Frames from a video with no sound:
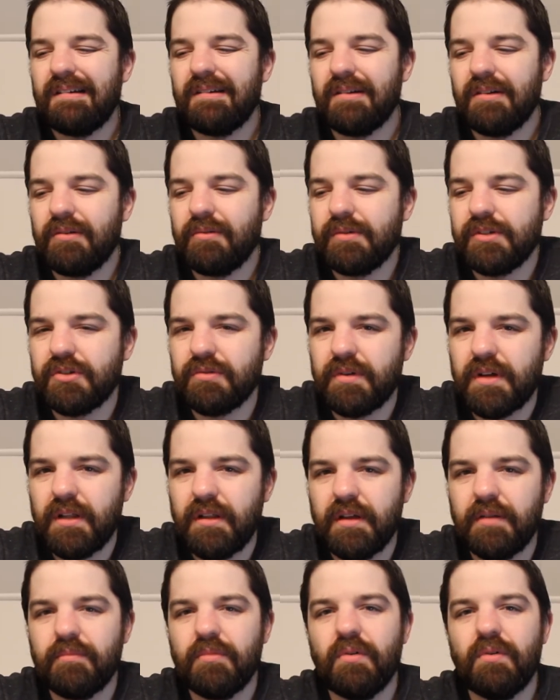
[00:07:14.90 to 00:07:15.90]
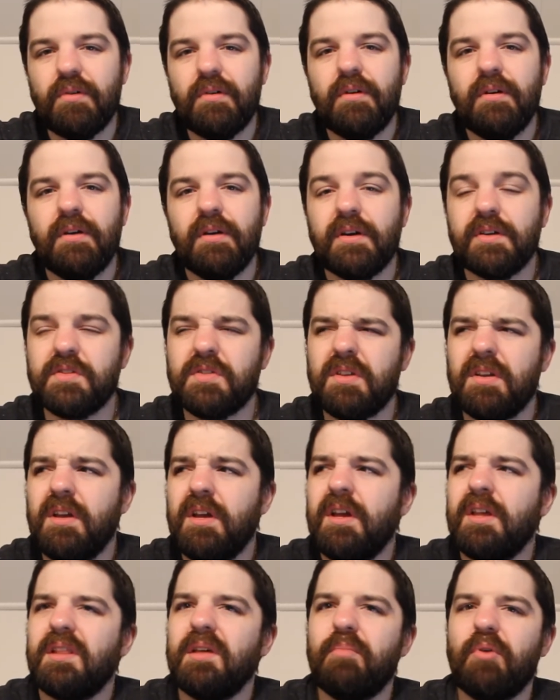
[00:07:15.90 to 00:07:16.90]
don't know which one I like more, because
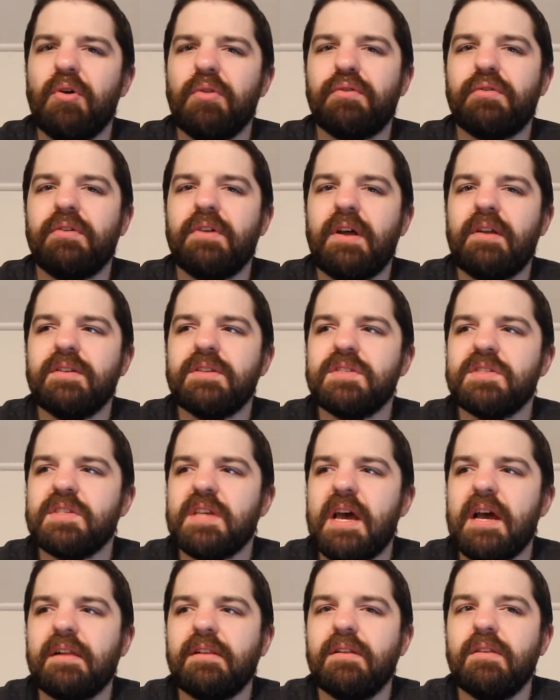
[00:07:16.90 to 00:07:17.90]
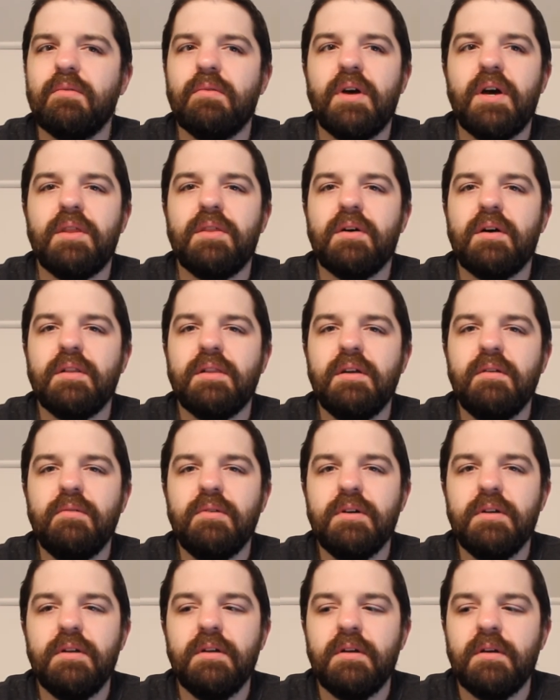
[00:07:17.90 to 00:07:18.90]
they both turned out exactly the way I thought they
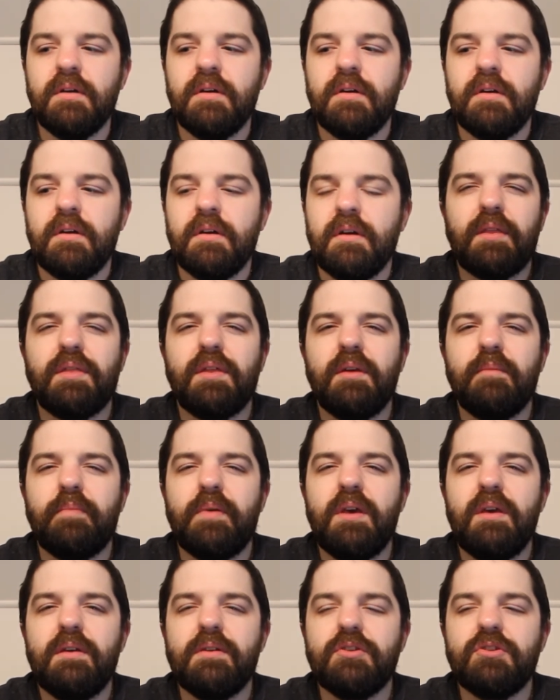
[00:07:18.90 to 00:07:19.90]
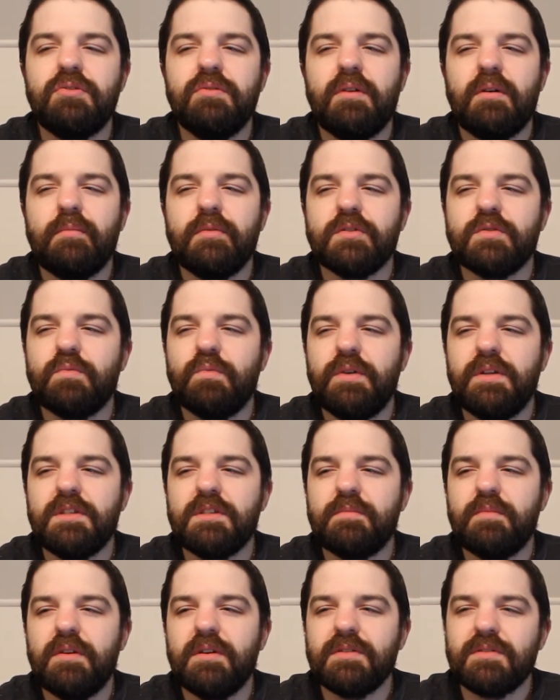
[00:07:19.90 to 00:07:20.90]
would. I think Pikachu almost
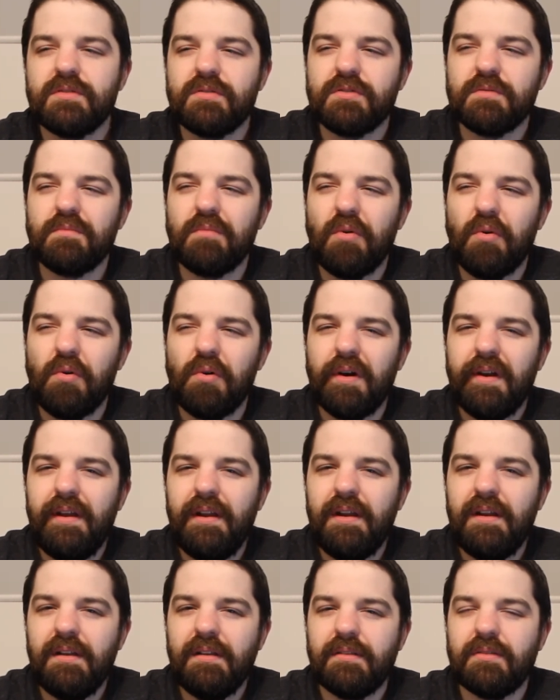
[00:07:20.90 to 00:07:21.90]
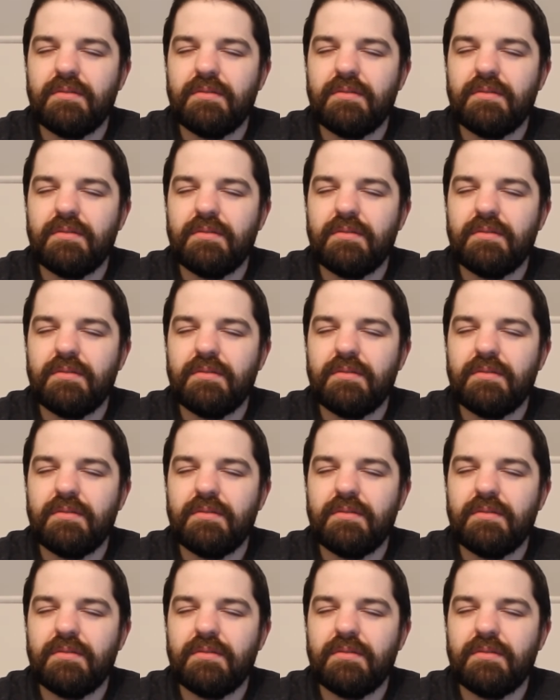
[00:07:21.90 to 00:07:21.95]
wins because there's more in it.